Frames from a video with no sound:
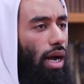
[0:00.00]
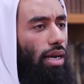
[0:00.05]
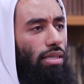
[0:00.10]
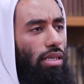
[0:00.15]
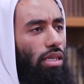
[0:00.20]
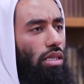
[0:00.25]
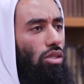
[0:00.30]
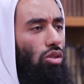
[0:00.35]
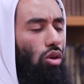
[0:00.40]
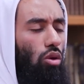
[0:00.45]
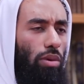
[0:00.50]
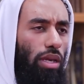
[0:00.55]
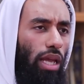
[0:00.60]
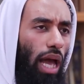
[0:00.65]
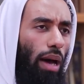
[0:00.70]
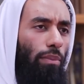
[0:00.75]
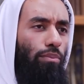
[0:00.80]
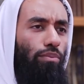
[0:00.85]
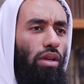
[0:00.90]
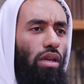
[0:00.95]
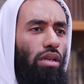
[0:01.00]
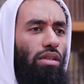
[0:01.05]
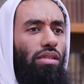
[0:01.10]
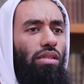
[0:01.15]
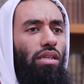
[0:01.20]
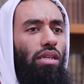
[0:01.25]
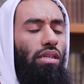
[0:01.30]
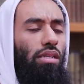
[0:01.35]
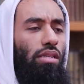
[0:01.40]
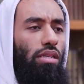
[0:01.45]
I seen so many
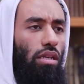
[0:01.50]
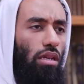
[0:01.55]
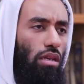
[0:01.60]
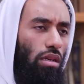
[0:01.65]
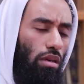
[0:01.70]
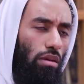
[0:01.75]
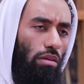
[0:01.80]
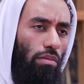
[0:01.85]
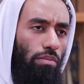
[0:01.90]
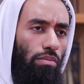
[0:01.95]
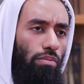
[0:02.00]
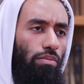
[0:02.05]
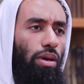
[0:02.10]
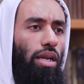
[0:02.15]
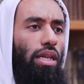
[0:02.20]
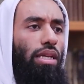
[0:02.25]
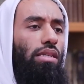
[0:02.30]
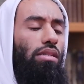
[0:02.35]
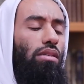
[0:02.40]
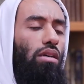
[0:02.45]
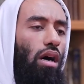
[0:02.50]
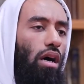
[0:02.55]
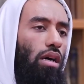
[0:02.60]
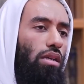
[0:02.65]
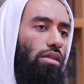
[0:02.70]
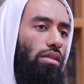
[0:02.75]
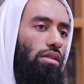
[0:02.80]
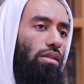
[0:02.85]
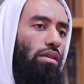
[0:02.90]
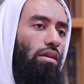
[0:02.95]
ambulances and police
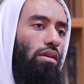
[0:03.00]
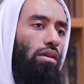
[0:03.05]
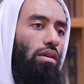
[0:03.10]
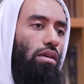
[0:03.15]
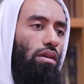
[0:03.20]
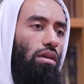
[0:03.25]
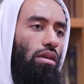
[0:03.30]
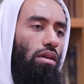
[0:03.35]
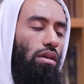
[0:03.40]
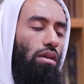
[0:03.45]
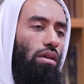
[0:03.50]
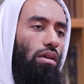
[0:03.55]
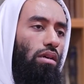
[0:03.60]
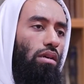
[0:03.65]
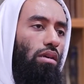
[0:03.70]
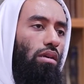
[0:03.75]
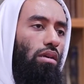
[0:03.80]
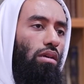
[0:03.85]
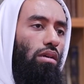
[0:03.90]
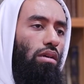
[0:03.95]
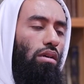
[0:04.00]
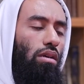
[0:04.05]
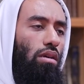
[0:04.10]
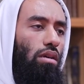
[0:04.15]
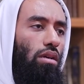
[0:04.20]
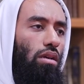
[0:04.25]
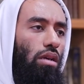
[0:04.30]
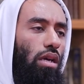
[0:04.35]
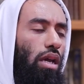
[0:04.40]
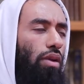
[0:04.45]
cars
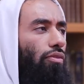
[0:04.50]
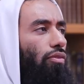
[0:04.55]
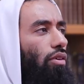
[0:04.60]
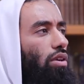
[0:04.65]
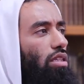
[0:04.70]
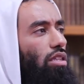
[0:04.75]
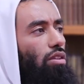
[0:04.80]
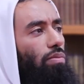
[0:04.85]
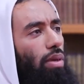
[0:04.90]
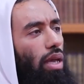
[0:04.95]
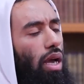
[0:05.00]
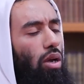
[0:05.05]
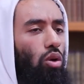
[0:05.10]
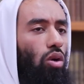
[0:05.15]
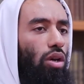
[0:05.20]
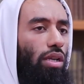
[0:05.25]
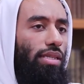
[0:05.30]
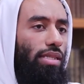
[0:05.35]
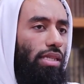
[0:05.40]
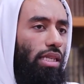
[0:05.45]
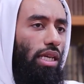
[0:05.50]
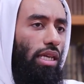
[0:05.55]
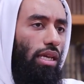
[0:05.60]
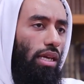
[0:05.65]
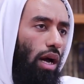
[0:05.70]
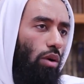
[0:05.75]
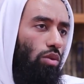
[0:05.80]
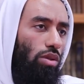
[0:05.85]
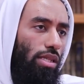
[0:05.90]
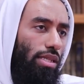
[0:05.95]
in front of me. I couldn't
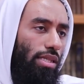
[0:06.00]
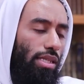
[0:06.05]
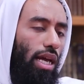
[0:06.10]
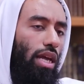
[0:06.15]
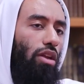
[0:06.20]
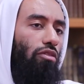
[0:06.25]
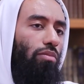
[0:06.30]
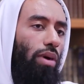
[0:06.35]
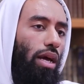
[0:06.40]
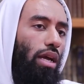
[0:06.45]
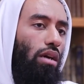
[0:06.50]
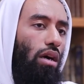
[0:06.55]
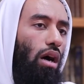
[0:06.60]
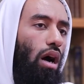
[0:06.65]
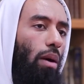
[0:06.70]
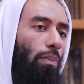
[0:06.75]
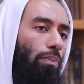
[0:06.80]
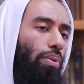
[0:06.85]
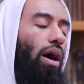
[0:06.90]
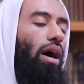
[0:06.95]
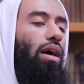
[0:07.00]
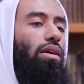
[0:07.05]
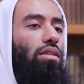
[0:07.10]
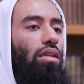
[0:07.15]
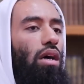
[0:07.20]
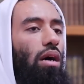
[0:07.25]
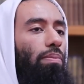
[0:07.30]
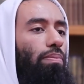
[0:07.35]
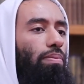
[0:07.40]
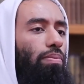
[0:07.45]
see. I was inside of my car
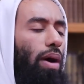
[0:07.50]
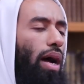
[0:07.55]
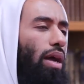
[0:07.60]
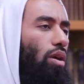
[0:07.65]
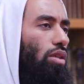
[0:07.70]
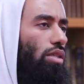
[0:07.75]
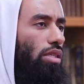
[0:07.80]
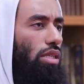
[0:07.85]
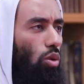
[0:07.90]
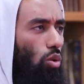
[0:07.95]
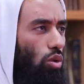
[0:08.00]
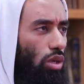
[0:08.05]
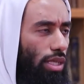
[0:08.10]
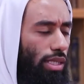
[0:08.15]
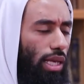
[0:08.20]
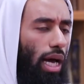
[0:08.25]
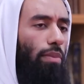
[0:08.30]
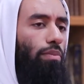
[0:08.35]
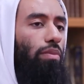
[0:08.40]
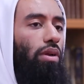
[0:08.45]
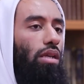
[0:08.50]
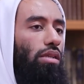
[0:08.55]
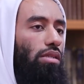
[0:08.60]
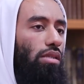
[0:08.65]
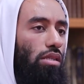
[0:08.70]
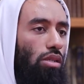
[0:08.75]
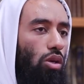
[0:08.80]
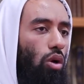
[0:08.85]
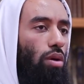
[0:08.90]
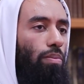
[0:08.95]
parked up, but I could see all these
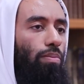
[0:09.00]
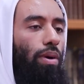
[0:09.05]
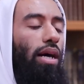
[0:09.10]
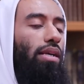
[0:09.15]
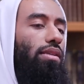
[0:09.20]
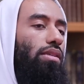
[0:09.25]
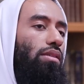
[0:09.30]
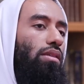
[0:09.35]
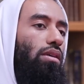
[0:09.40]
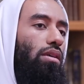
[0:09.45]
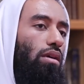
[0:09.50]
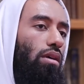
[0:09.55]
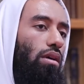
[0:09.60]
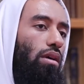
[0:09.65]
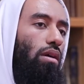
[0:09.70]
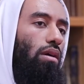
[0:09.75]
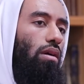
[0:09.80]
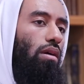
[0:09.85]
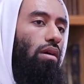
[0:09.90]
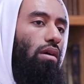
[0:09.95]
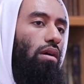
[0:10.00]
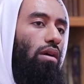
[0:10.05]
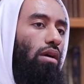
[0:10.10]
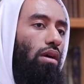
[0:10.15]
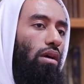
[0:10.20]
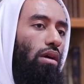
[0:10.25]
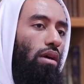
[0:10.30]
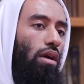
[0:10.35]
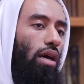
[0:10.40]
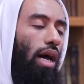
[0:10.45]
ambulances going past
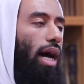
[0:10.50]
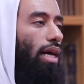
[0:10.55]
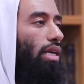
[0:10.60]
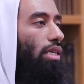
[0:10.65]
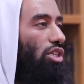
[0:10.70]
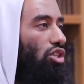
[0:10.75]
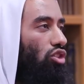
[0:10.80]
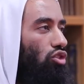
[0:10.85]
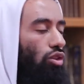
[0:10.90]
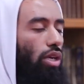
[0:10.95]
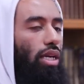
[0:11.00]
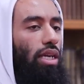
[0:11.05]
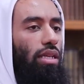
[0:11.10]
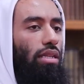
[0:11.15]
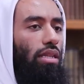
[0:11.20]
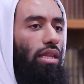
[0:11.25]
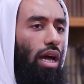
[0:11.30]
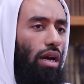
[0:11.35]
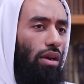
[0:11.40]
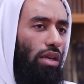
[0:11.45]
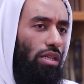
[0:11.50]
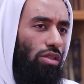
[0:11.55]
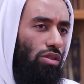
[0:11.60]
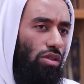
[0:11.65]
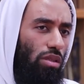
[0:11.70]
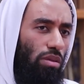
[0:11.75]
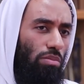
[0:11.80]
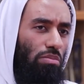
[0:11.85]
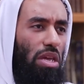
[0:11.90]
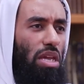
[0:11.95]
at a street that
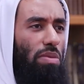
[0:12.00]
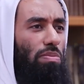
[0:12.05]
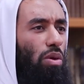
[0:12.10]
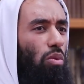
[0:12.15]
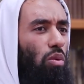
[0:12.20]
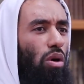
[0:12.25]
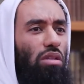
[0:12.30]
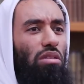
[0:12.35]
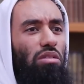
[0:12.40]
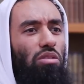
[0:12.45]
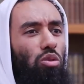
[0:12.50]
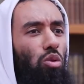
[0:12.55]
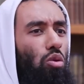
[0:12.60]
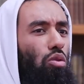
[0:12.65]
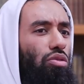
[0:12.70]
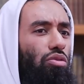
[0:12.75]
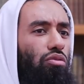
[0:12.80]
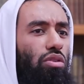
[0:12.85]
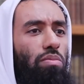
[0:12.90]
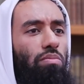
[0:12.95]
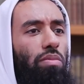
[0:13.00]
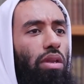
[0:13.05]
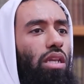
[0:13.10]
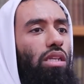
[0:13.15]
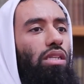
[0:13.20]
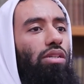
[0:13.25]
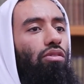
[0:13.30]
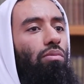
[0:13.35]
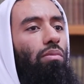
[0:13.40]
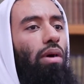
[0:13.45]
is maybe what, two, three
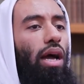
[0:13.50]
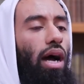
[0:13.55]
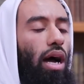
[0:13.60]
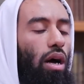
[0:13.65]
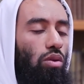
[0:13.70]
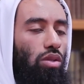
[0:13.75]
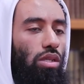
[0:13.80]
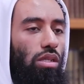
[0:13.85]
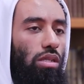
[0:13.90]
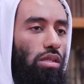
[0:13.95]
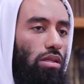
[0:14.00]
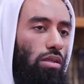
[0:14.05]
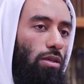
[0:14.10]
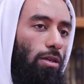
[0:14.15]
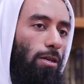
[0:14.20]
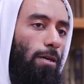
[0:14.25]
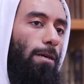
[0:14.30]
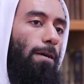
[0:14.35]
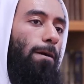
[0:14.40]
minutes from my house.